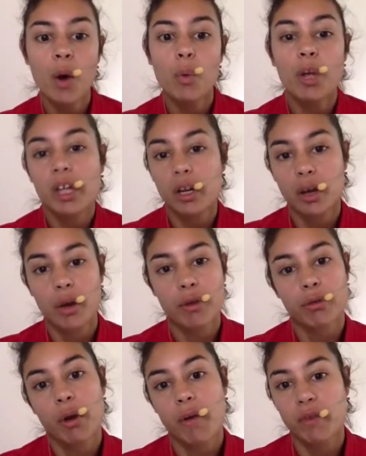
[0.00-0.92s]
We're going to go
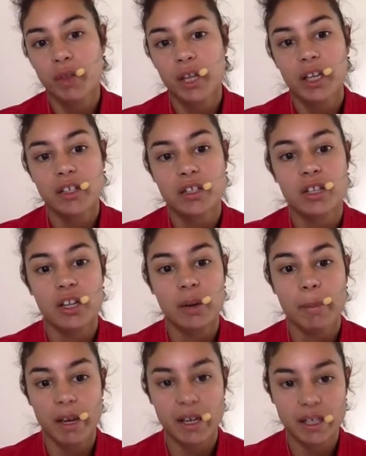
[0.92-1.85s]
through everything so that
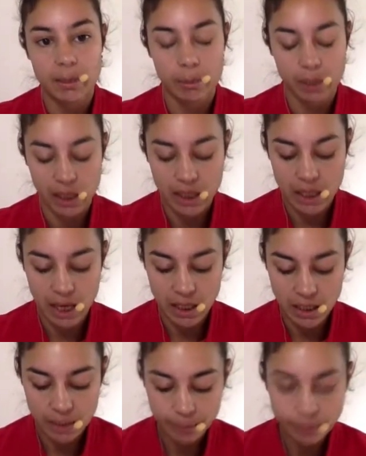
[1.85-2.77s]
it makes complete sense.